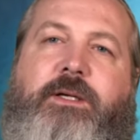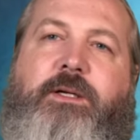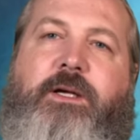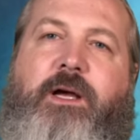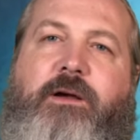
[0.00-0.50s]

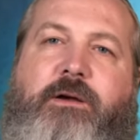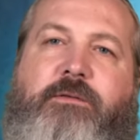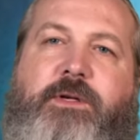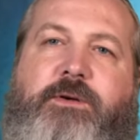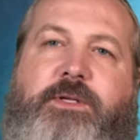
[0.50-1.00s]
of the
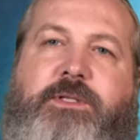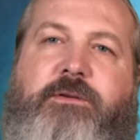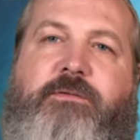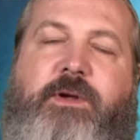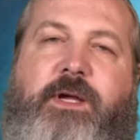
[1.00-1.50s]
Christian
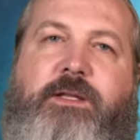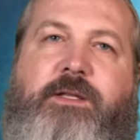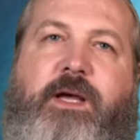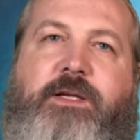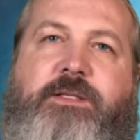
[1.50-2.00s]
faith.
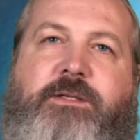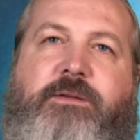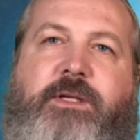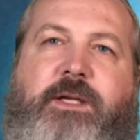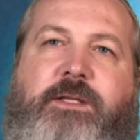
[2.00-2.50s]
I just don't
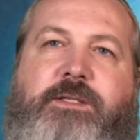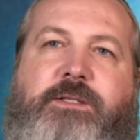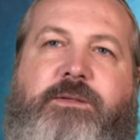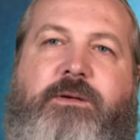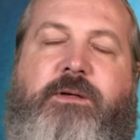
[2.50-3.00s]
think it's
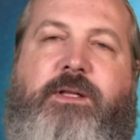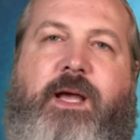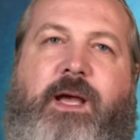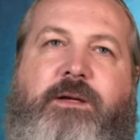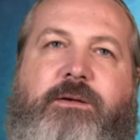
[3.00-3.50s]
historically
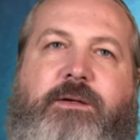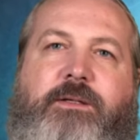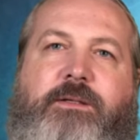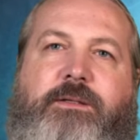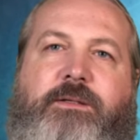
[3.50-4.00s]
accurate.
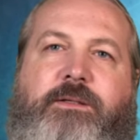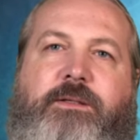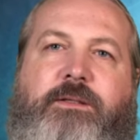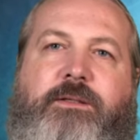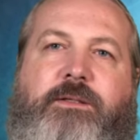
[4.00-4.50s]

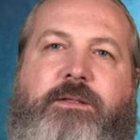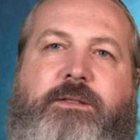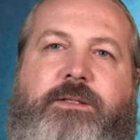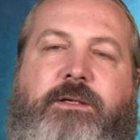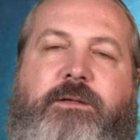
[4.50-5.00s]

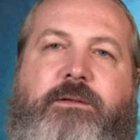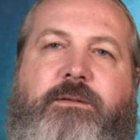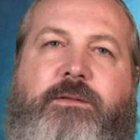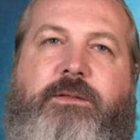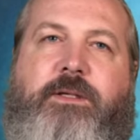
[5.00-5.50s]
So
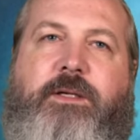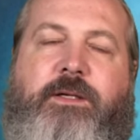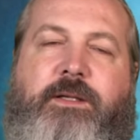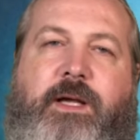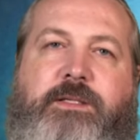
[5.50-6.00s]

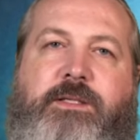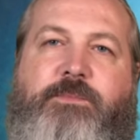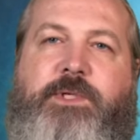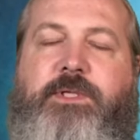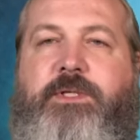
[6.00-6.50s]
that's the
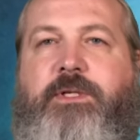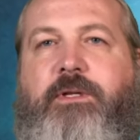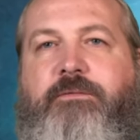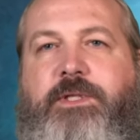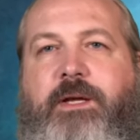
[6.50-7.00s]
position
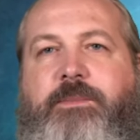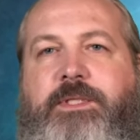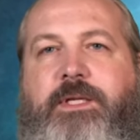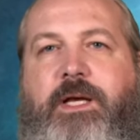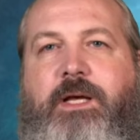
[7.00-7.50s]
of James
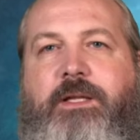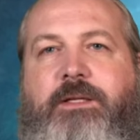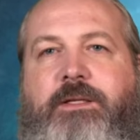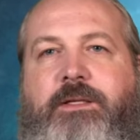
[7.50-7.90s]
Dunn.